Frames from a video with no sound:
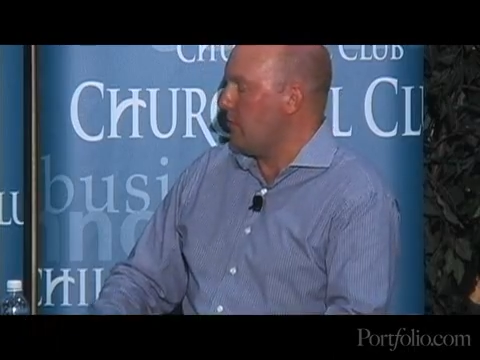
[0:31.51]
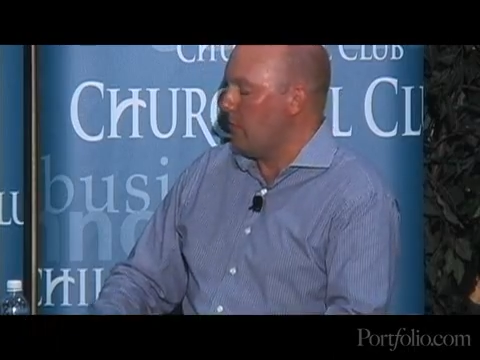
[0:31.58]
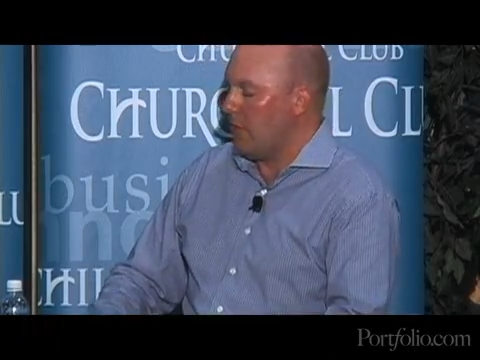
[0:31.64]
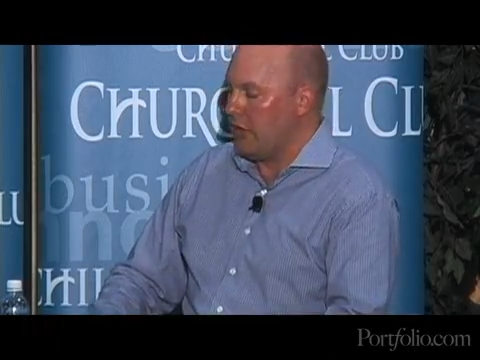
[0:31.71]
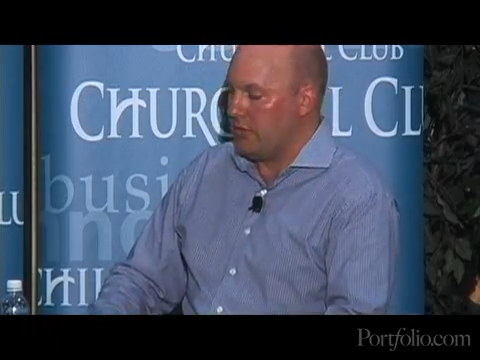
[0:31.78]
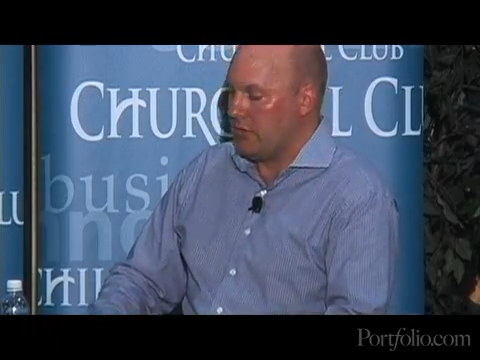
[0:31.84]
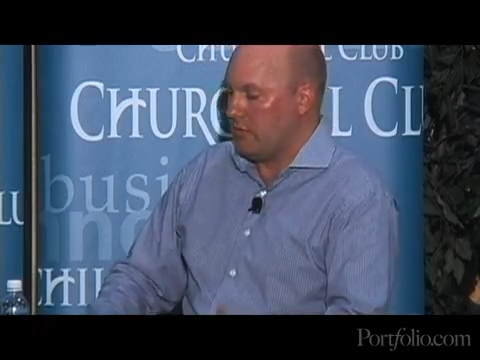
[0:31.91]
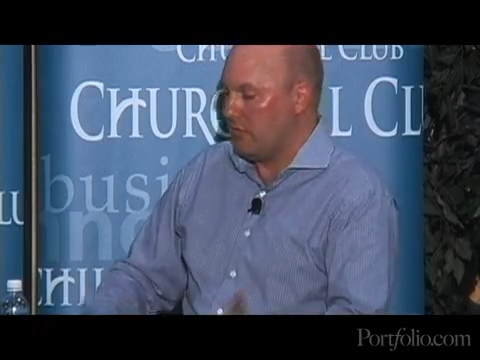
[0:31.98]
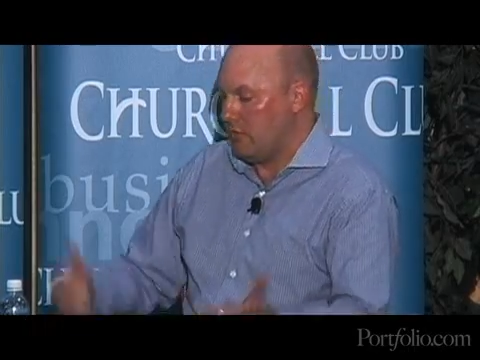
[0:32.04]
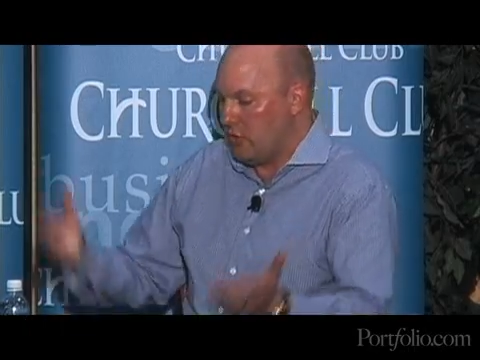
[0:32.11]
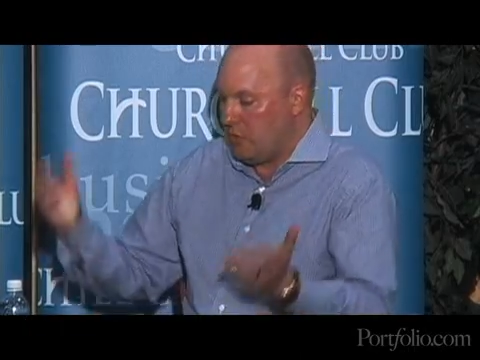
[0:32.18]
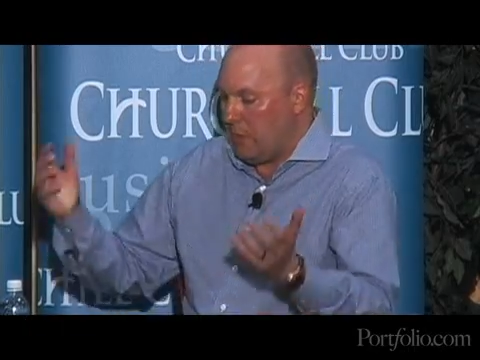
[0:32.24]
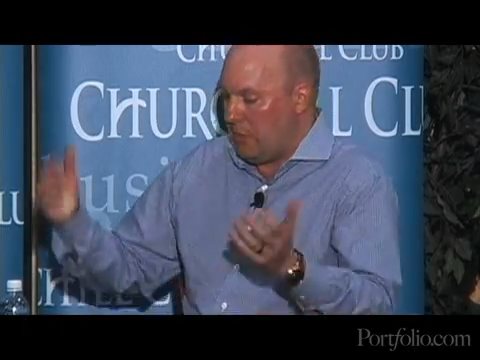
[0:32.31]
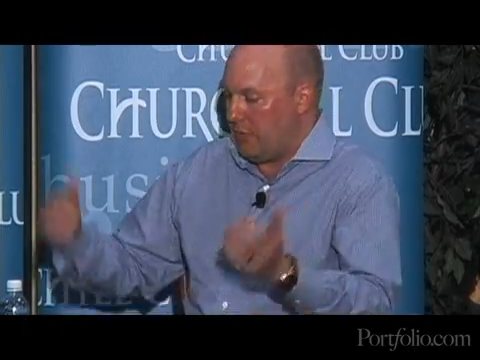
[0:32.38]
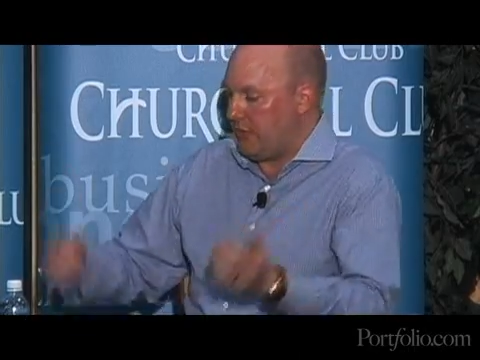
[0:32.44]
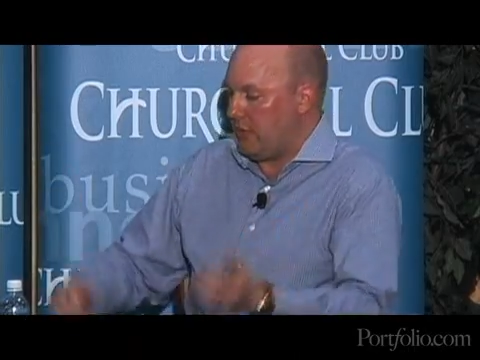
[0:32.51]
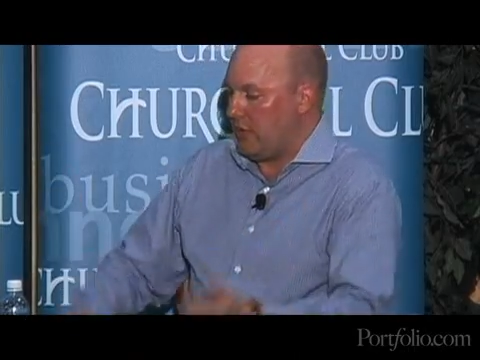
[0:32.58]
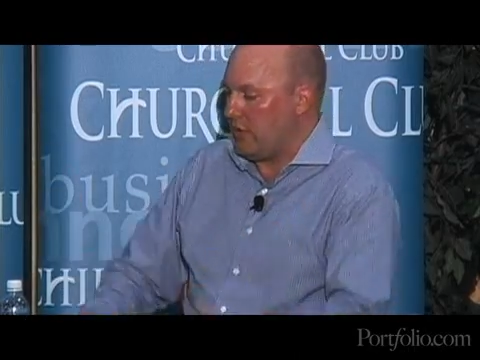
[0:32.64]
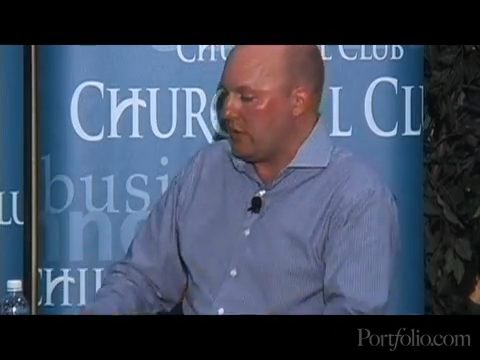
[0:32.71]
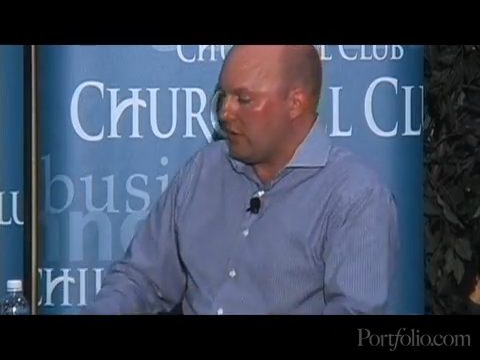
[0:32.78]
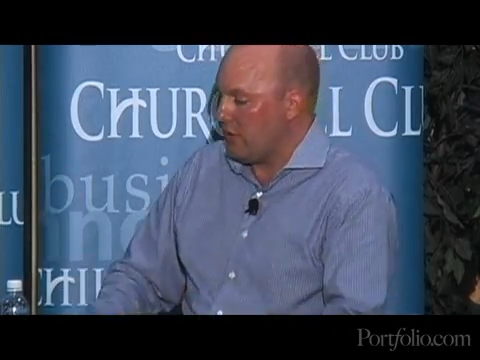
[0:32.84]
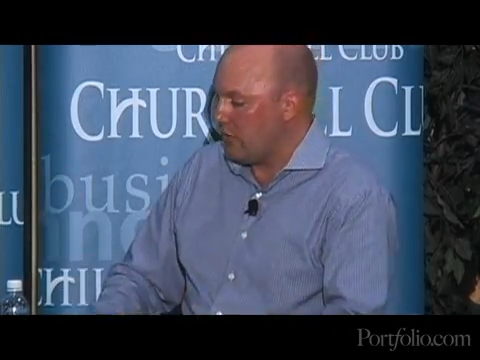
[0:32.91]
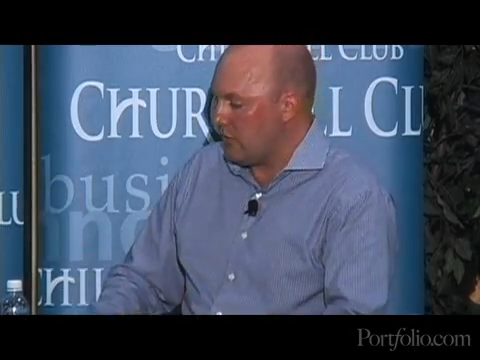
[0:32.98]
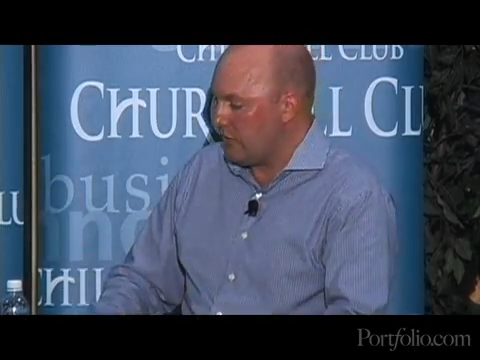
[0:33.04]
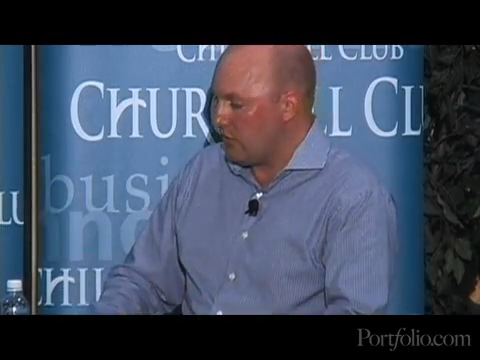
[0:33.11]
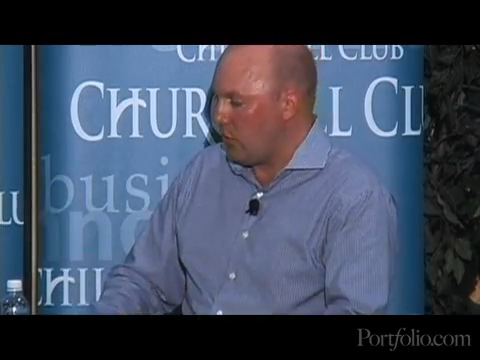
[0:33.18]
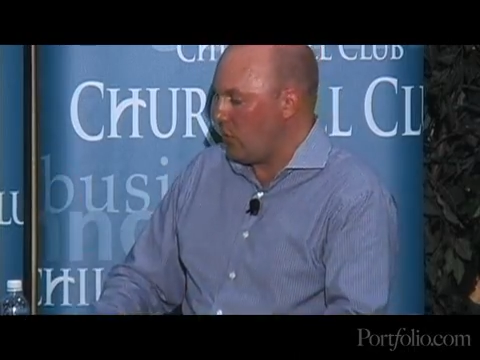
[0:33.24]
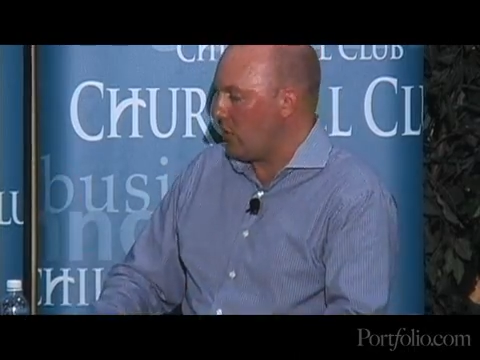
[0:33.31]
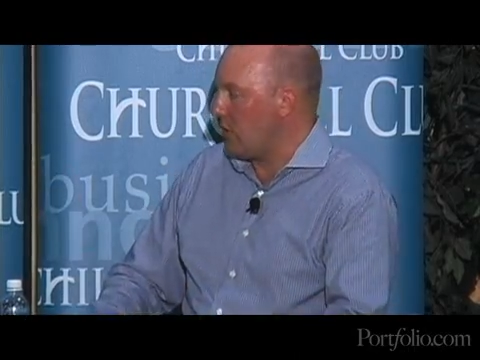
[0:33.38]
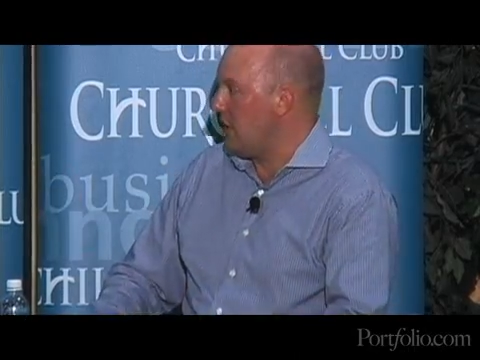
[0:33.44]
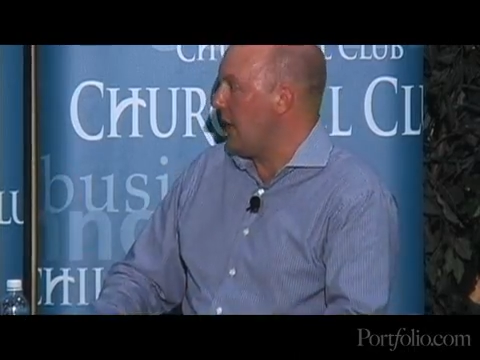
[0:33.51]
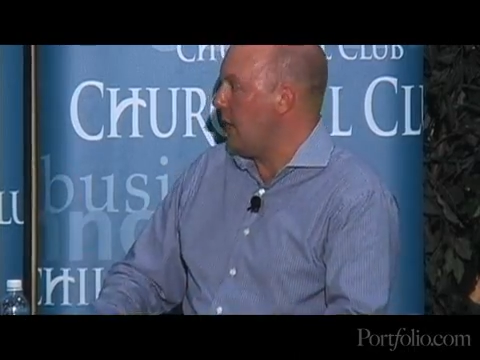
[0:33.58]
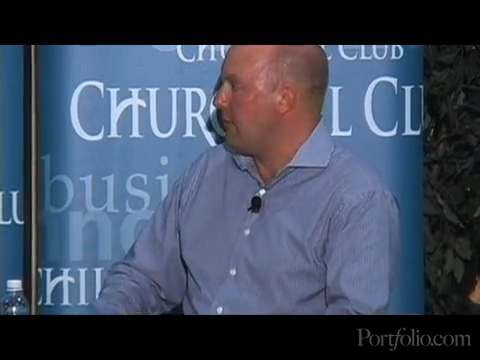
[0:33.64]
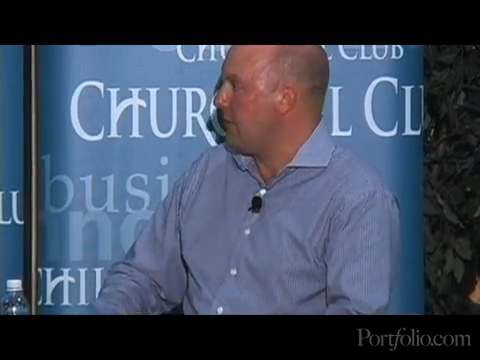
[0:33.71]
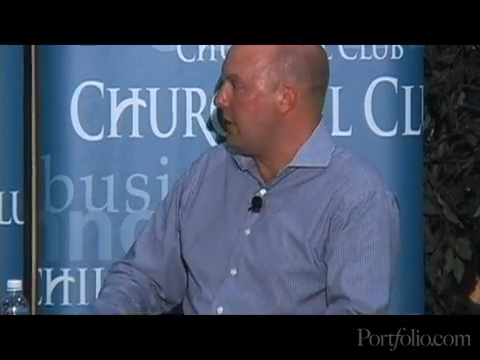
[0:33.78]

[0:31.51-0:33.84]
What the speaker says: major newspapers are in just total collapse,